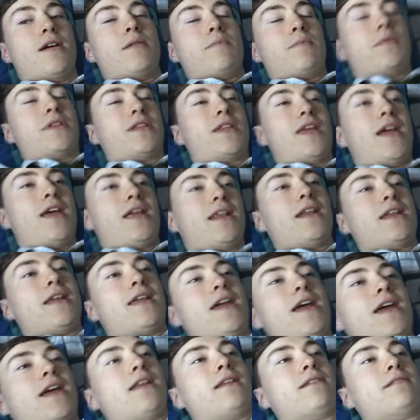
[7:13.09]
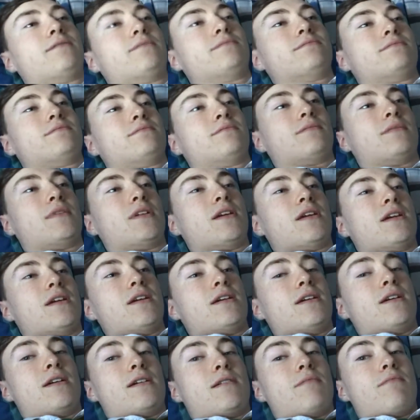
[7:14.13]
But then again,
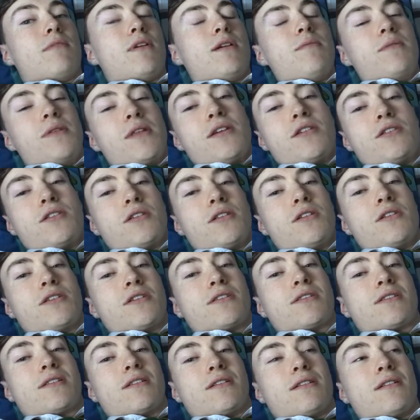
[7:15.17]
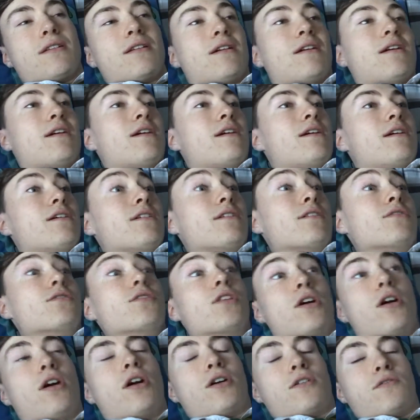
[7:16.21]
maybe they should have just
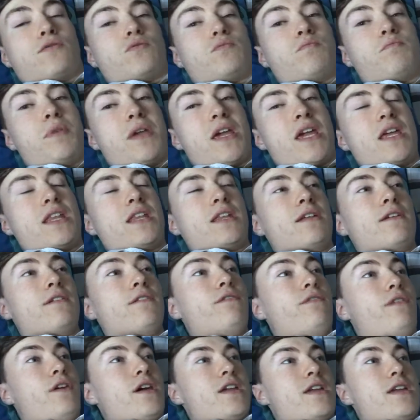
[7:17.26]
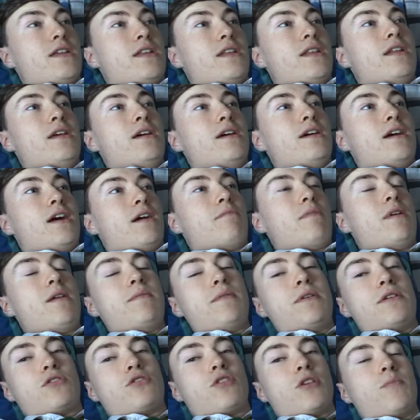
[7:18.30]
not have been fighting, and
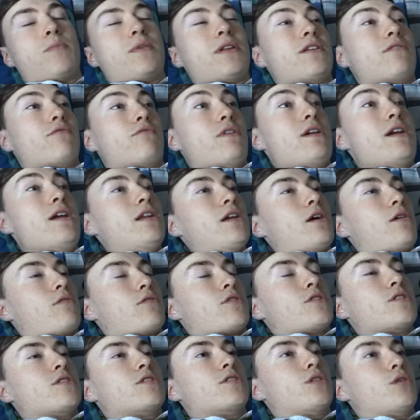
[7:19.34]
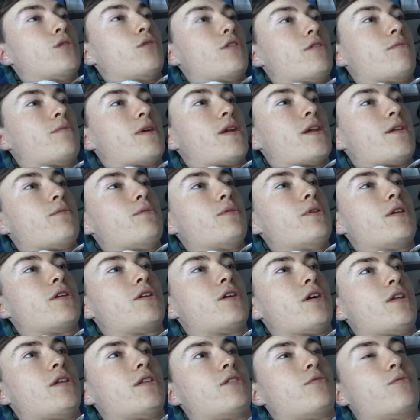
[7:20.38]
maybe it should have been a real origin story where they would have
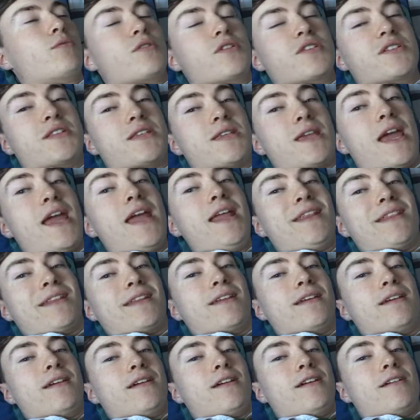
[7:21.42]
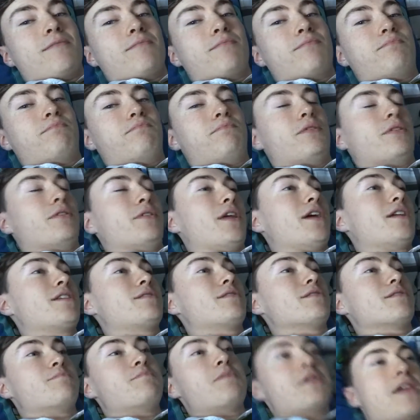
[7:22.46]
gotten it towards the end. But that's
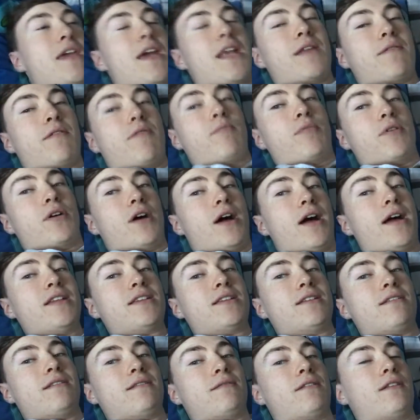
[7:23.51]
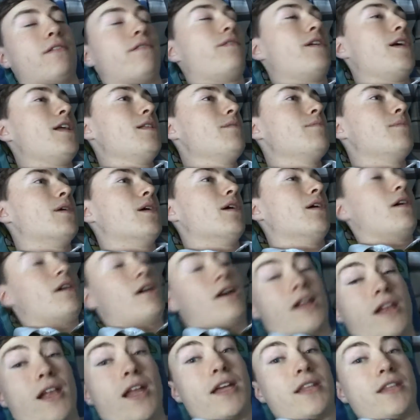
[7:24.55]
just me anyway. But as the film,
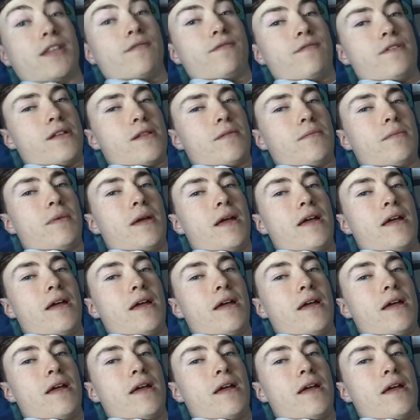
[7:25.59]
I like the film.